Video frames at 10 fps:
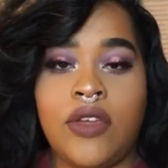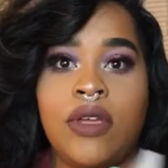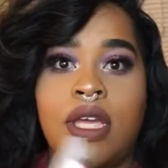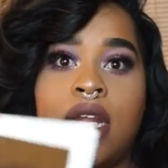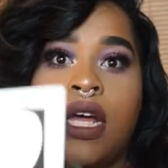
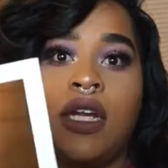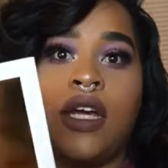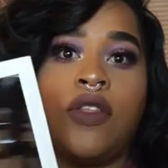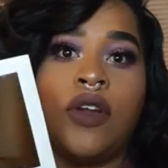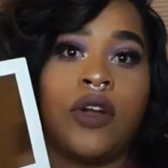you get
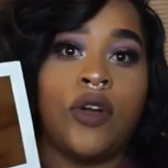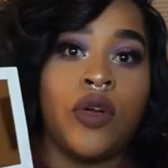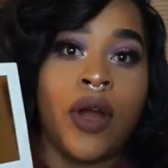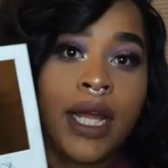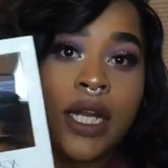another
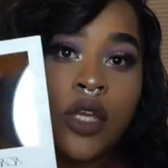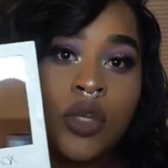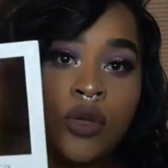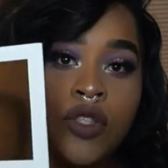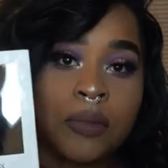great,
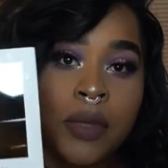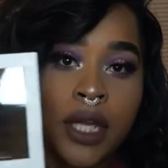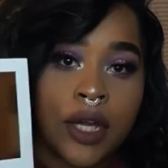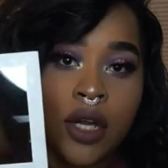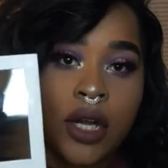huge
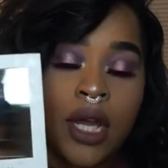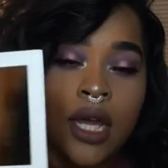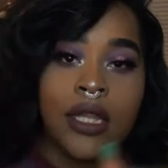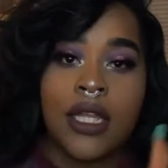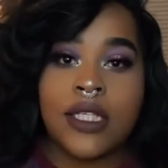mirror.
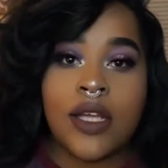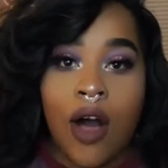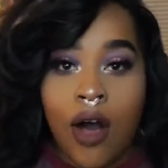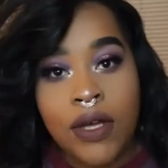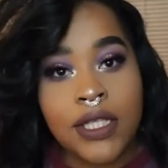That's
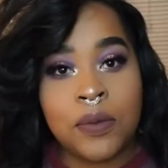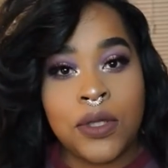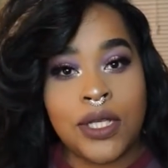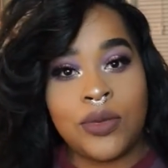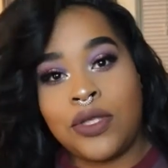always a
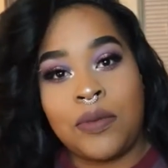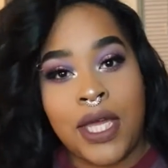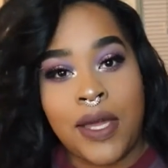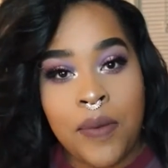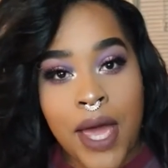plus with
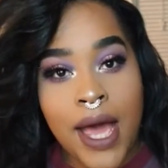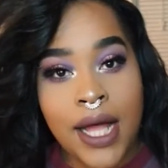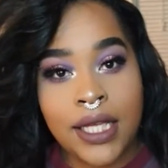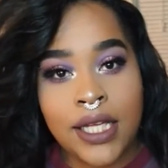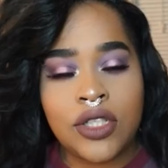me in
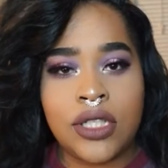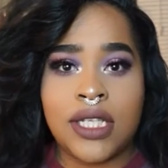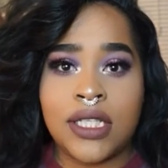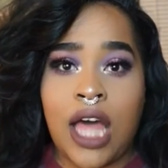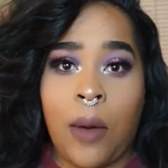palettes. It
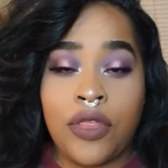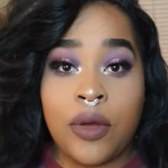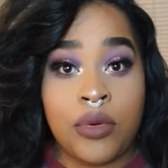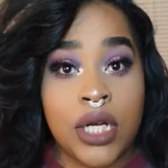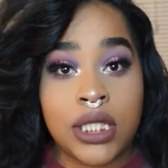doesn't come with
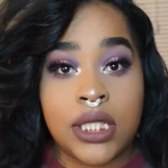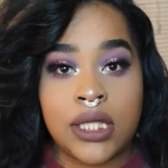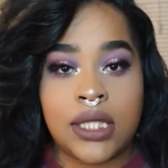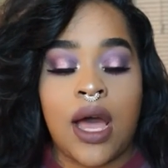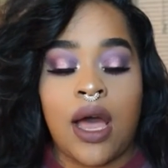a brush
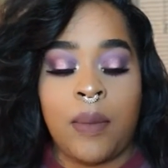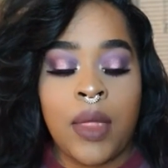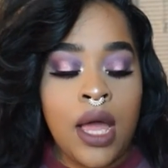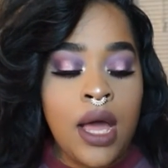this time.